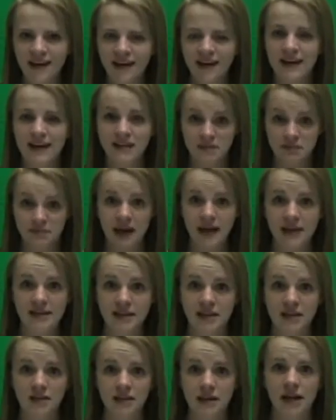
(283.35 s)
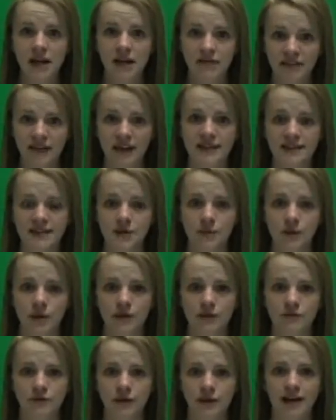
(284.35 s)
is basically a fancy
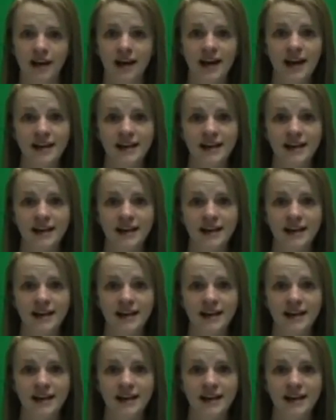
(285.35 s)
word for